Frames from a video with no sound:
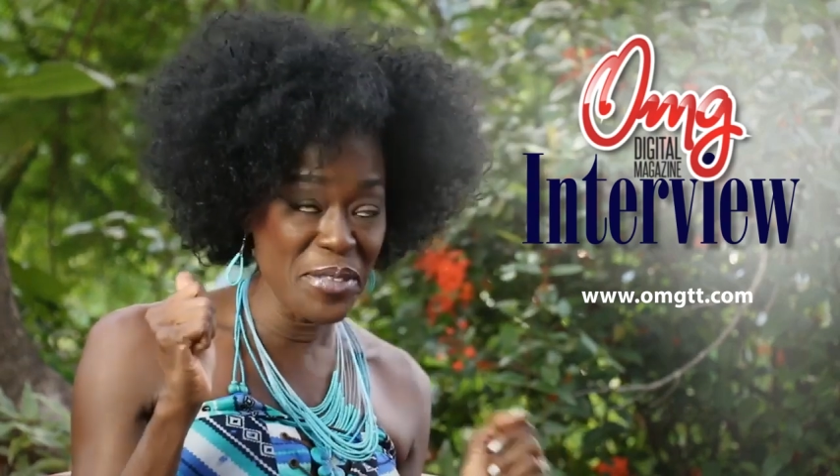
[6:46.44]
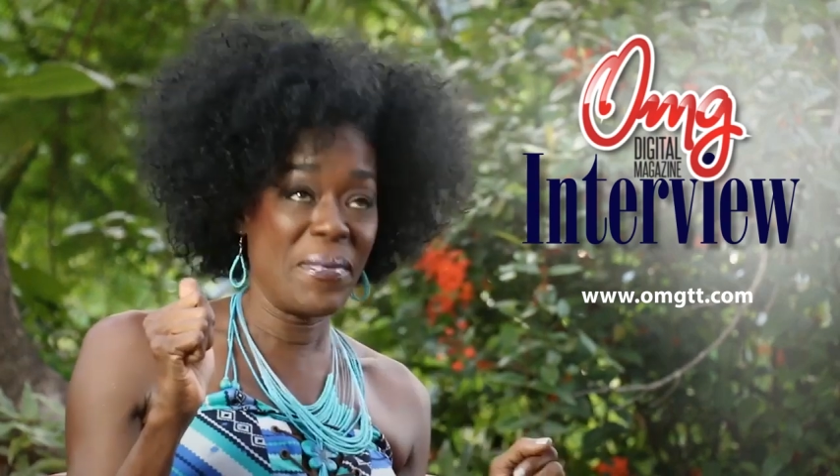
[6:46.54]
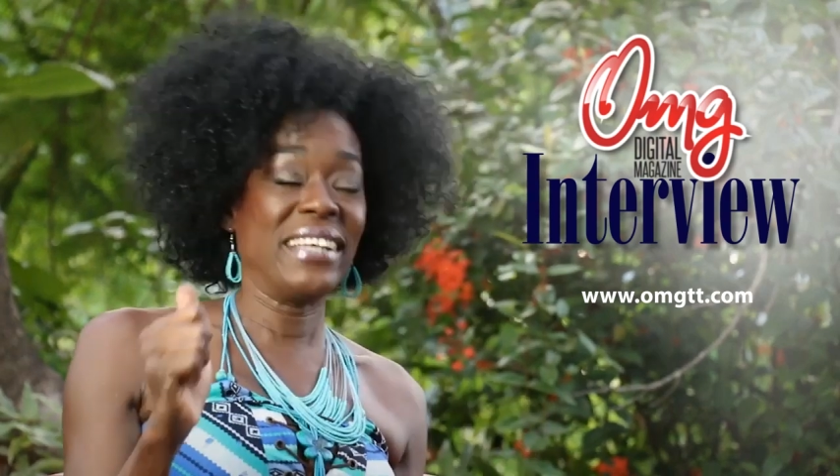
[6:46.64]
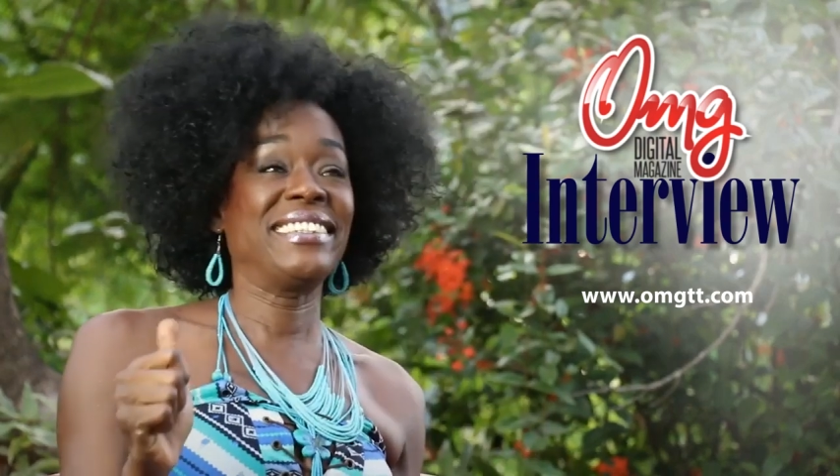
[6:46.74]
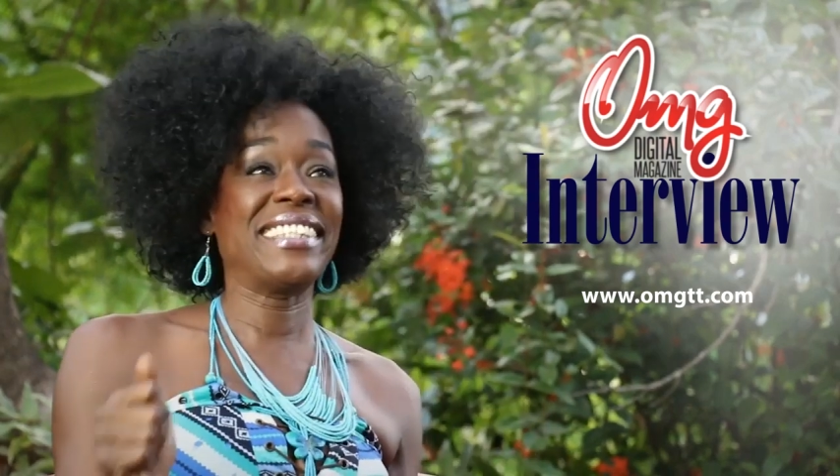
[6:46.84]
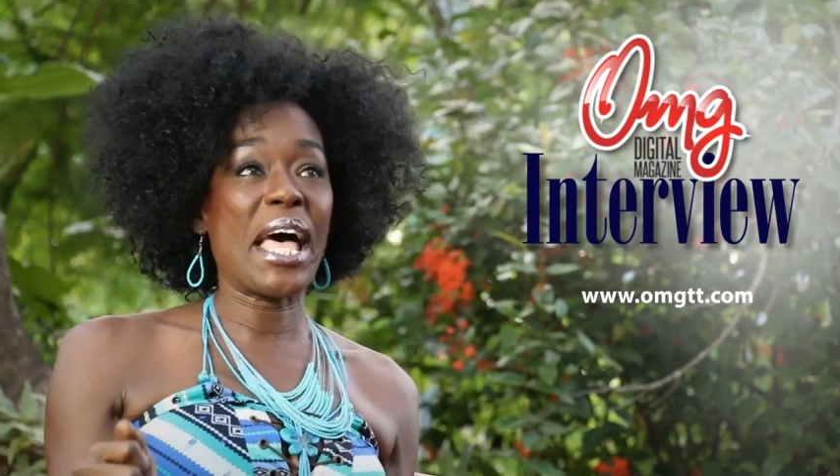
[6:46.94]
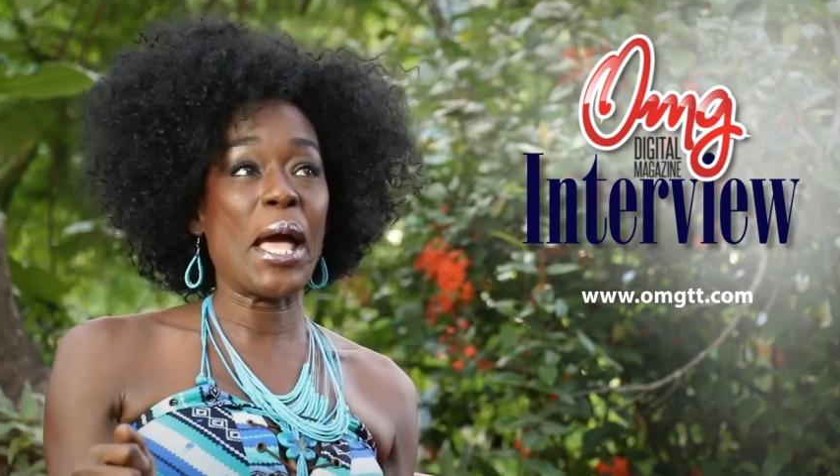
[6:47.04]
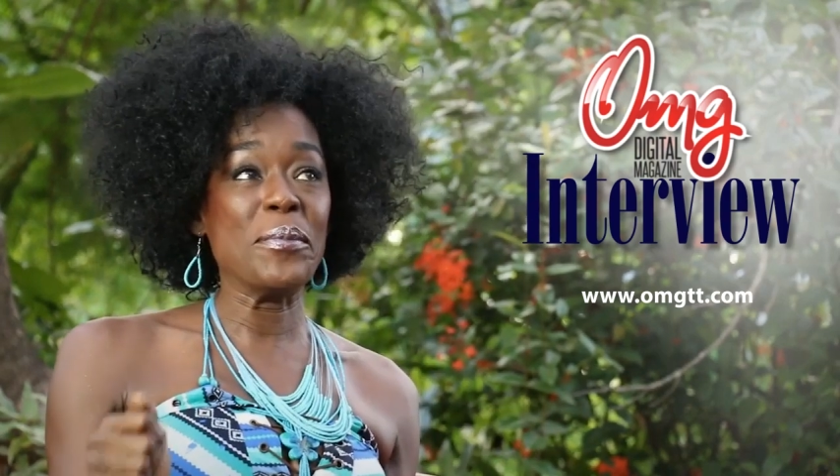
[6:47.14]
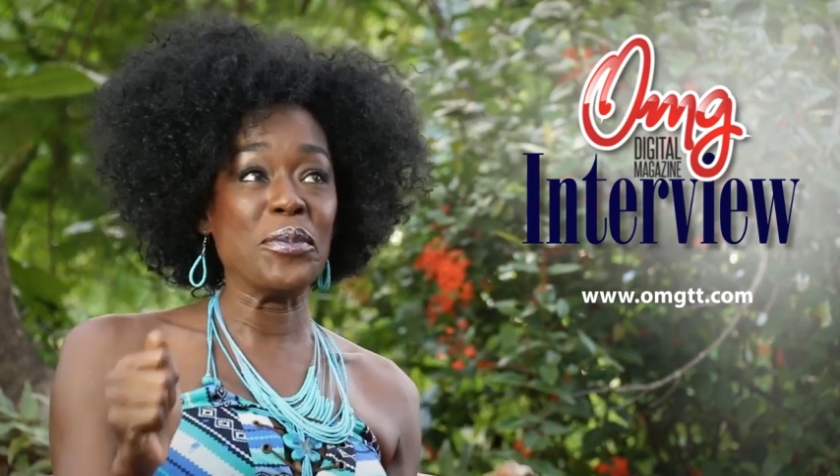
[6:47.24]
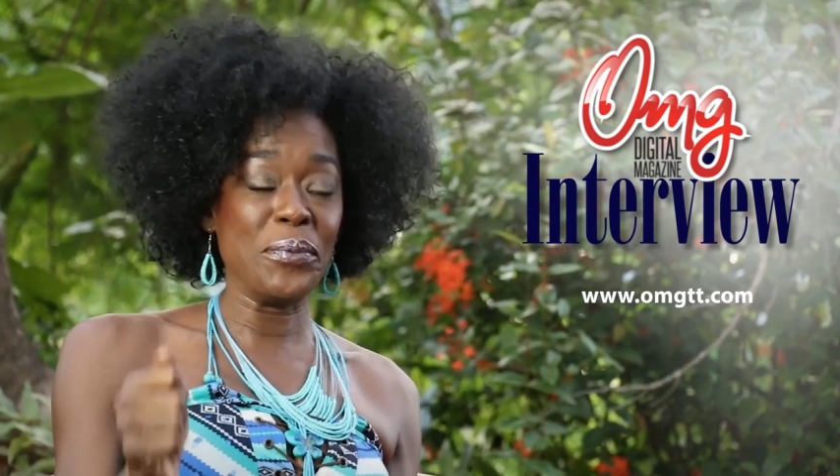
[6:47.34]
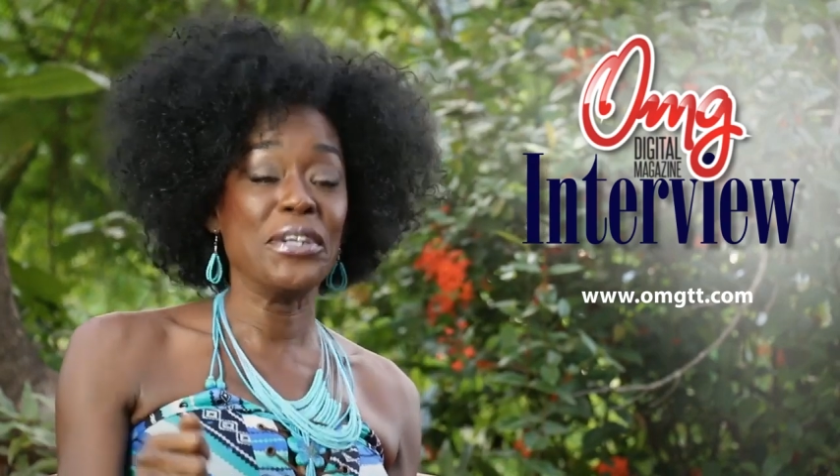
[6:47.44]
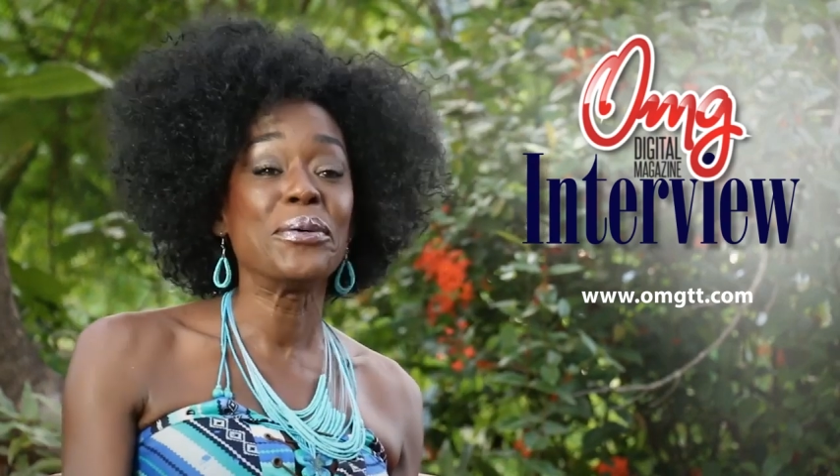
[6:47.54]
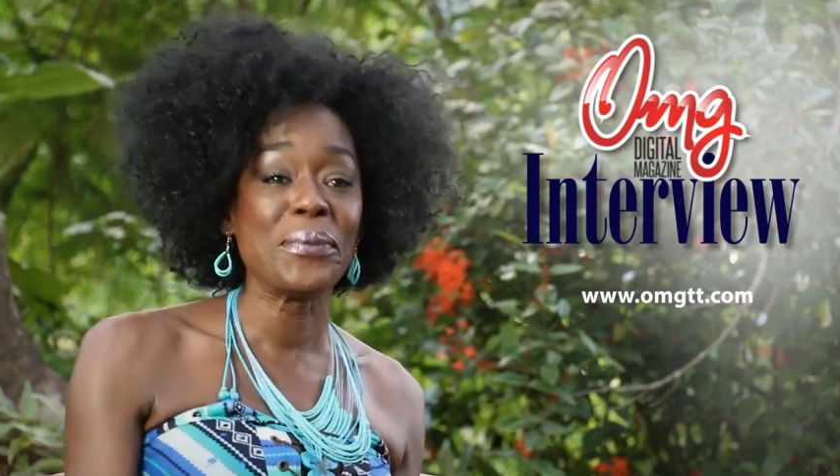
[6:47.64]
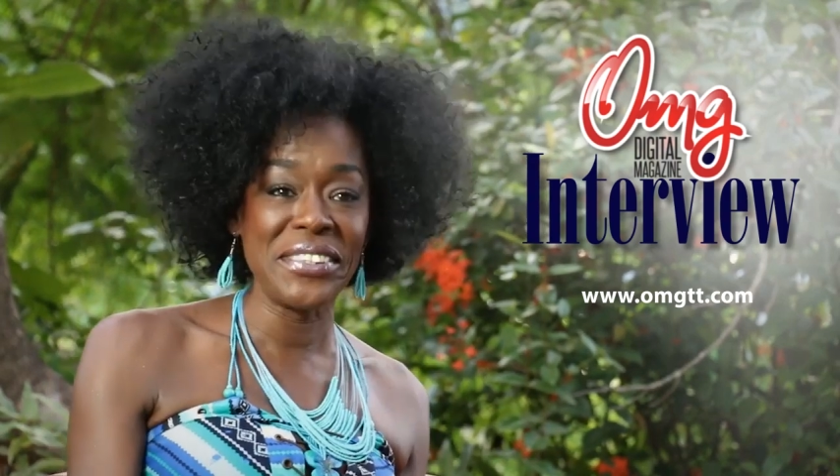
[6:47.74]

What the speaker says: The best times were the